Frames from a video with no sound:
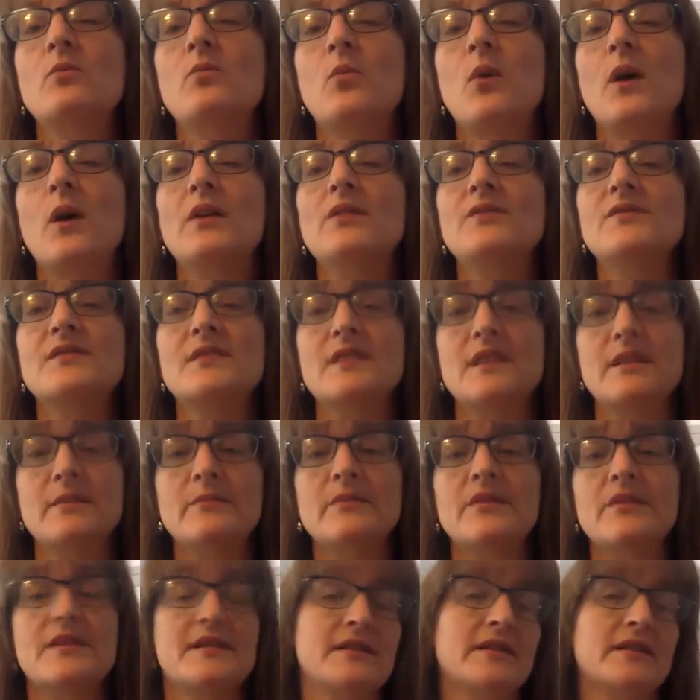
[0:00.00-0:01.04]
while
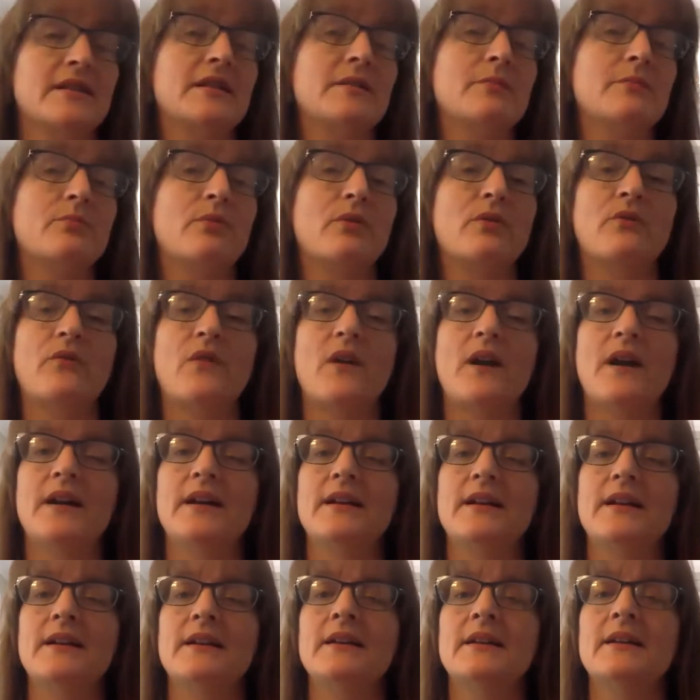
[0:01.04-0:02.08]
seamlessly
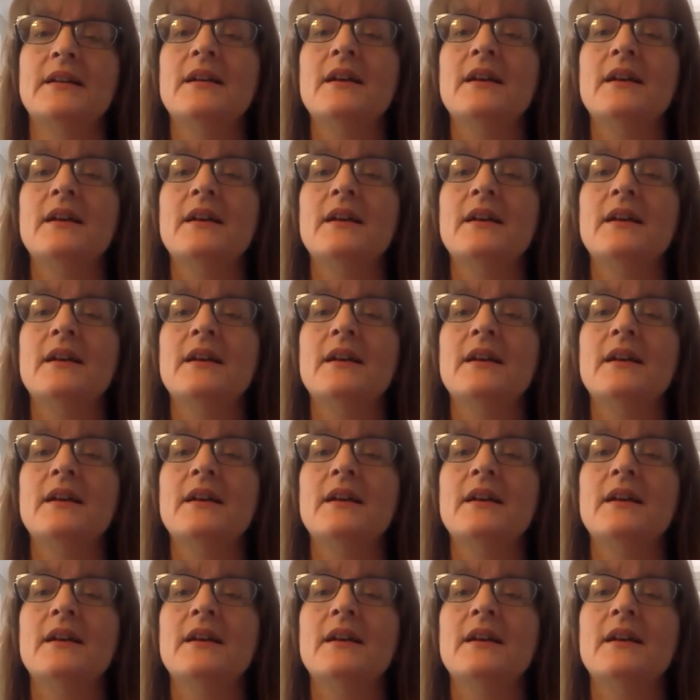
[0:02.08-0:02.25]
providing